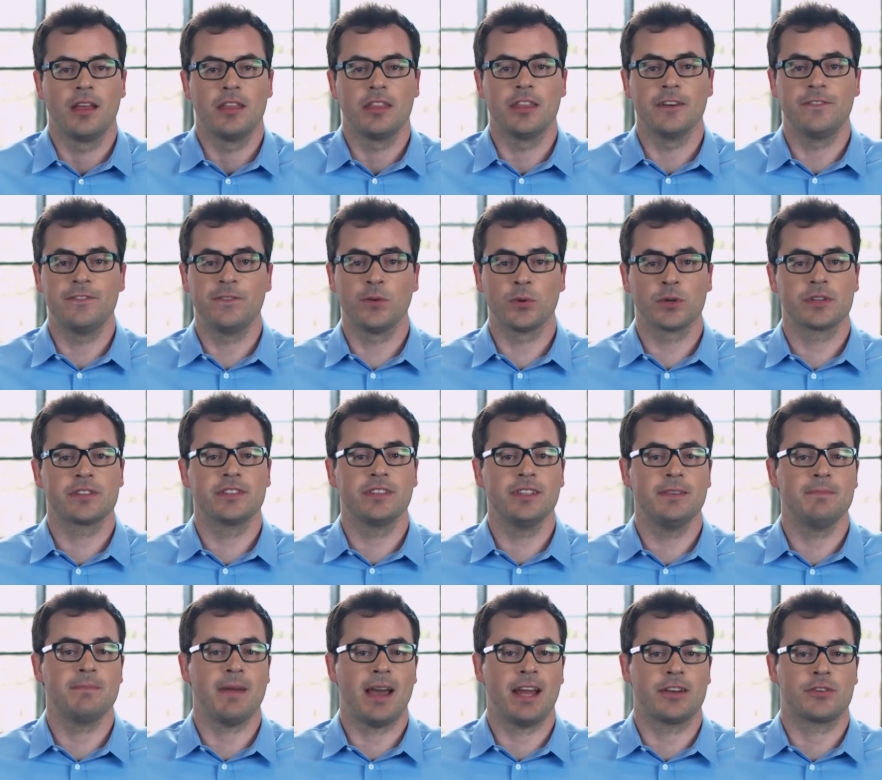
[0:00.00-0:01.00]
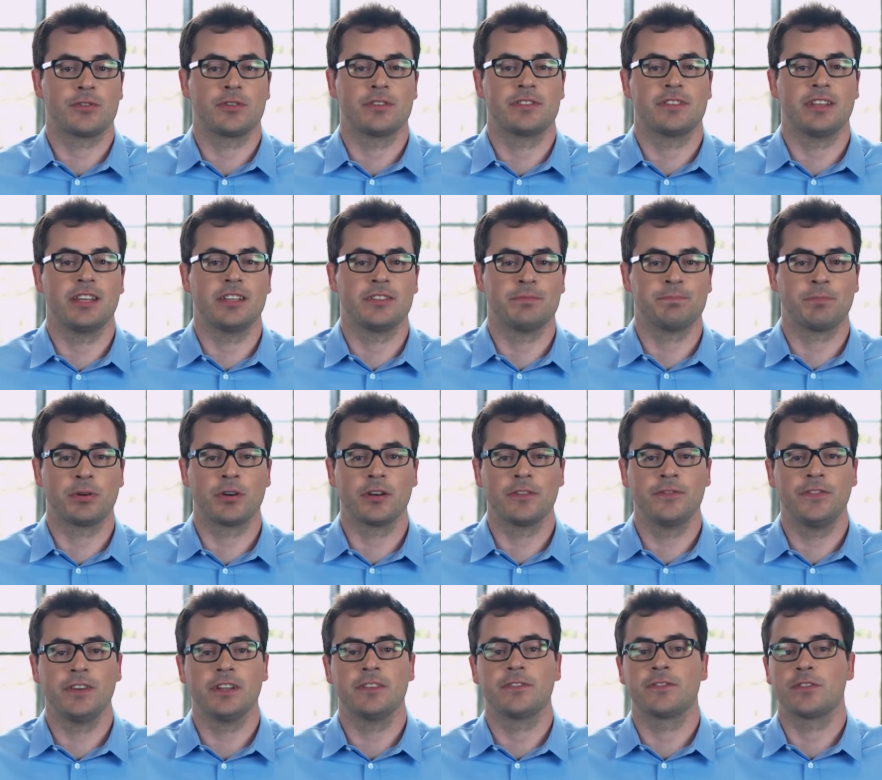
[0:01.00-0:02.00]
The 4Sleep mattress is
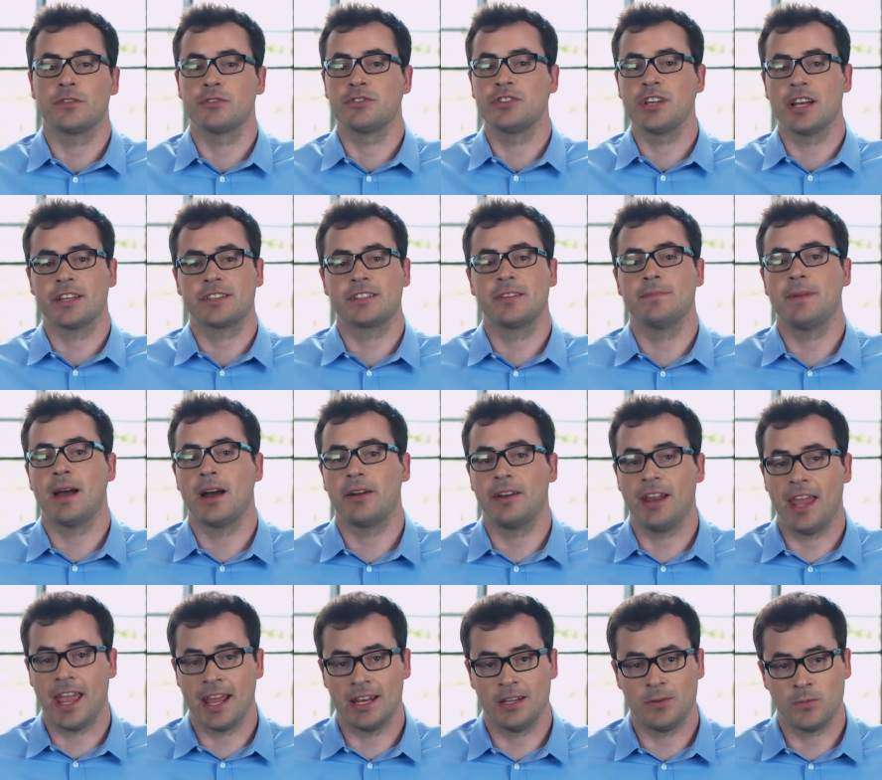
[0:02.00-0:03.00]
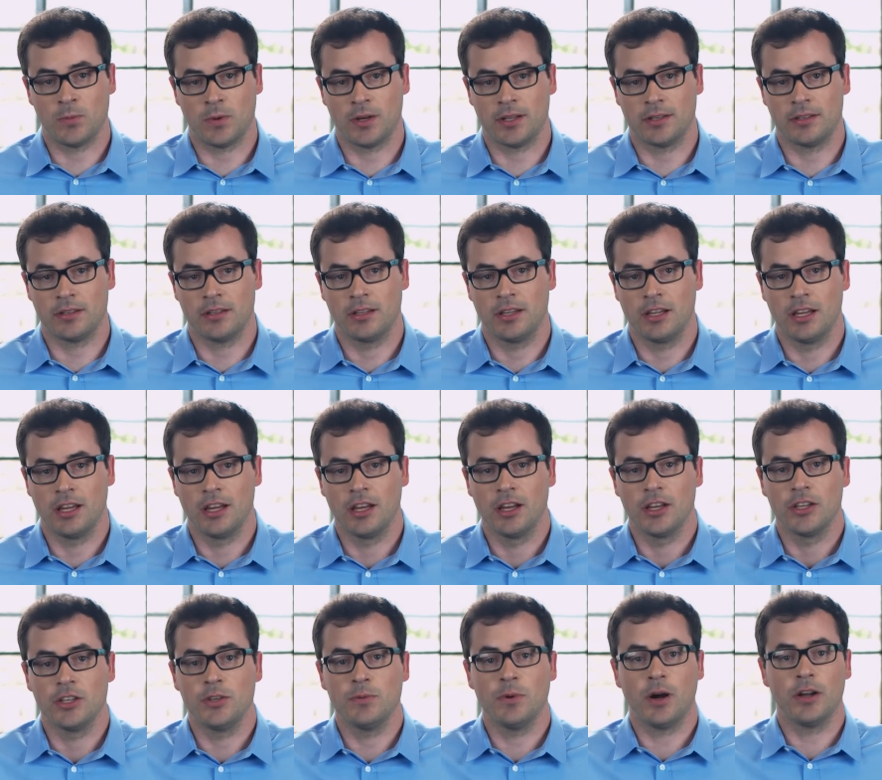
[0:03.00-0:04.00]
perfect for just about anyone.
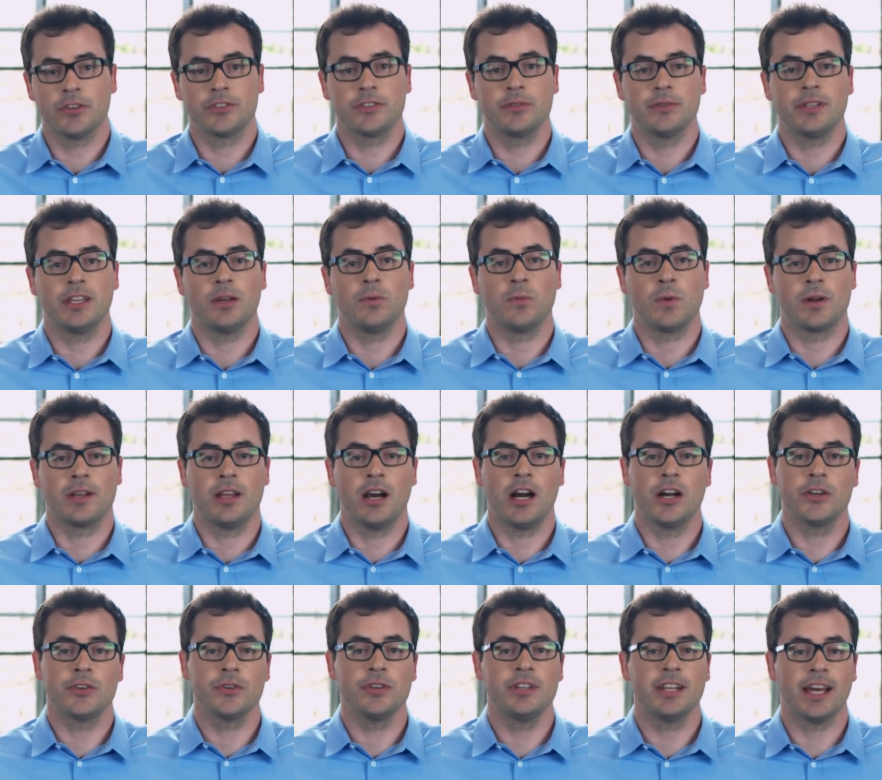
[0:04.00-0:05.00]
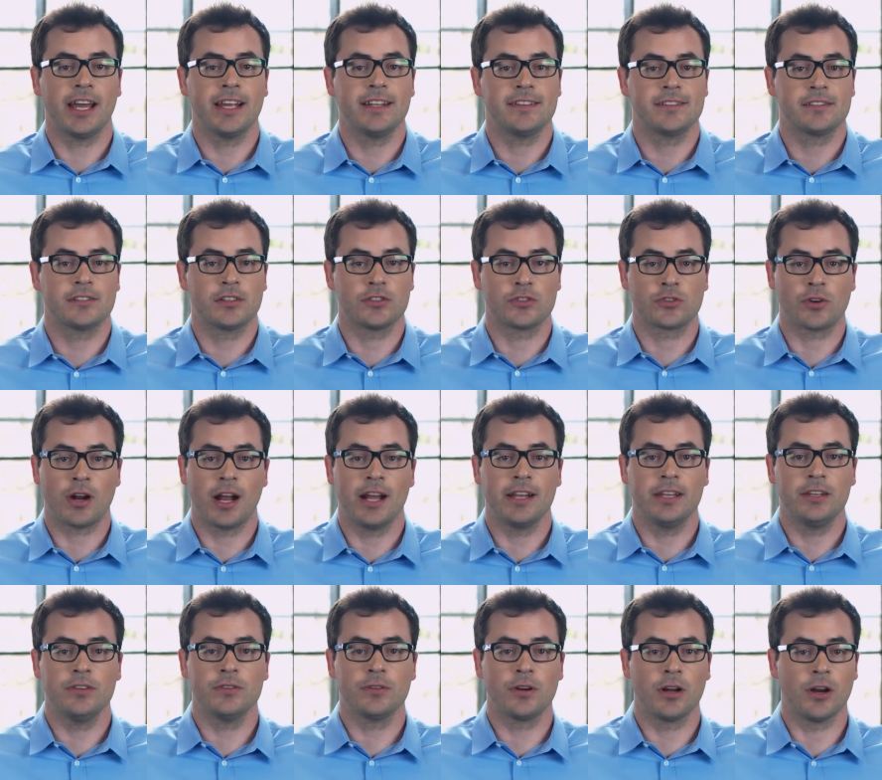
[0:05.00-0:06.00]
You also get 100 nights to try
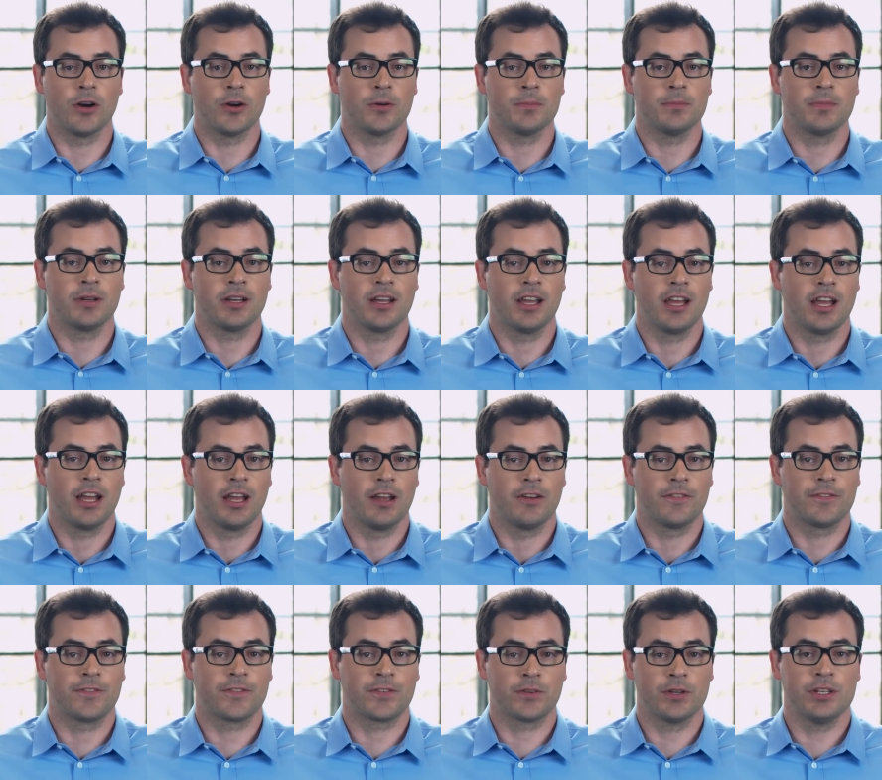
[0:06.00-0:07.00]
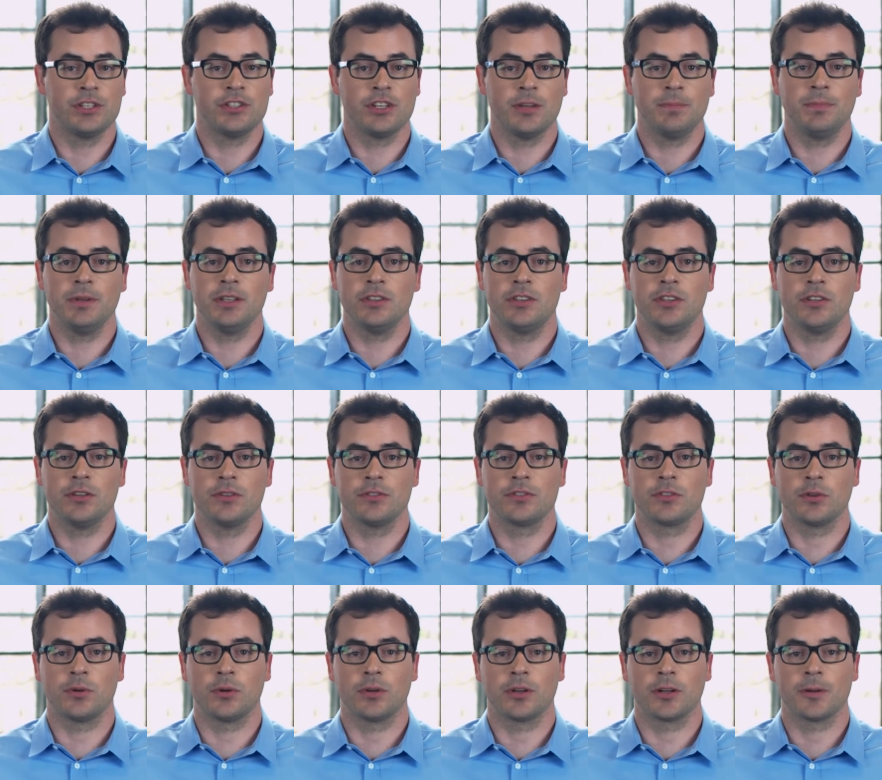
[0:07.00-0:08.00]
it in your home, free shipping to your
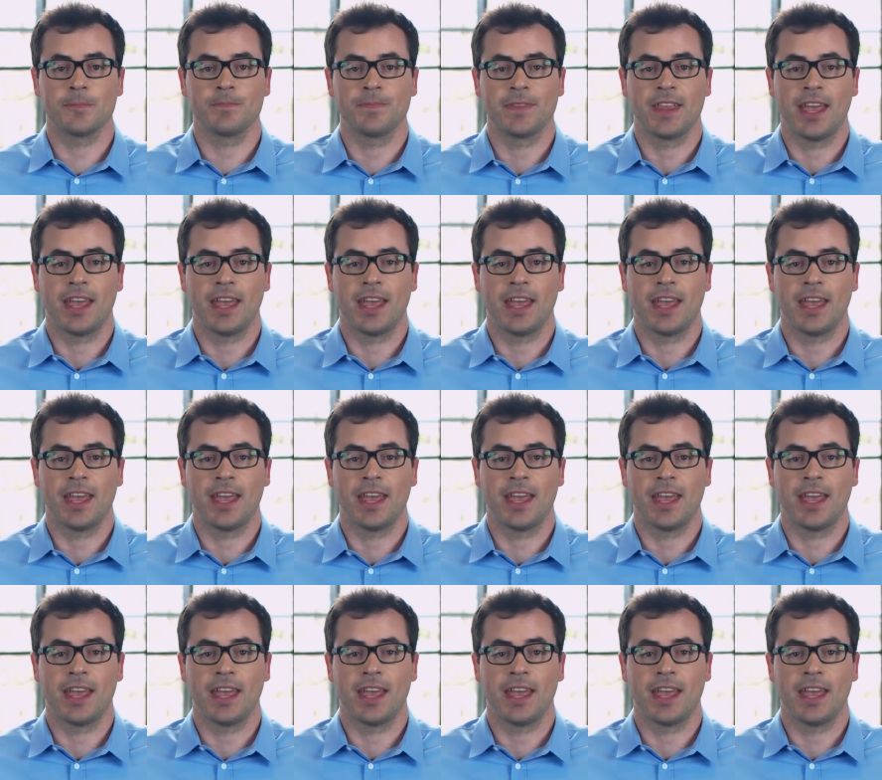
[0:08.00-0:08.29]
door,